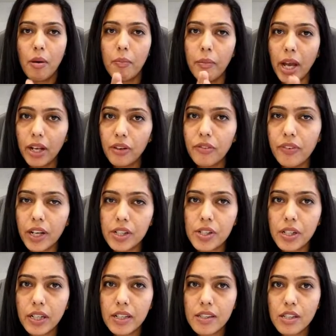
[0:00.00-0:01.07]

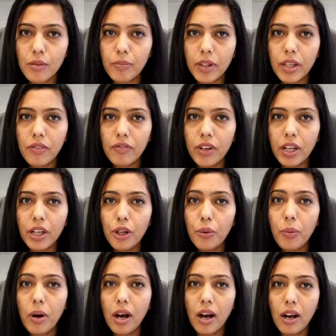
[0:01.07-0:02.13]
Manufacturing is something when
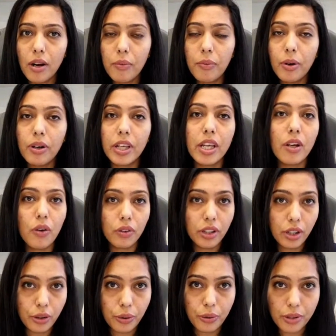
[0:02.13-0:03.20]
you are working on
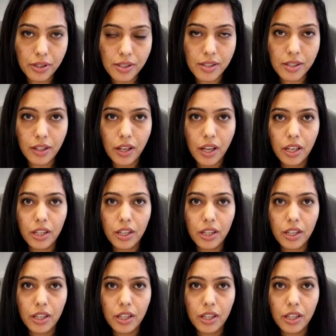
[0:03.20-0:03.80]
the goods.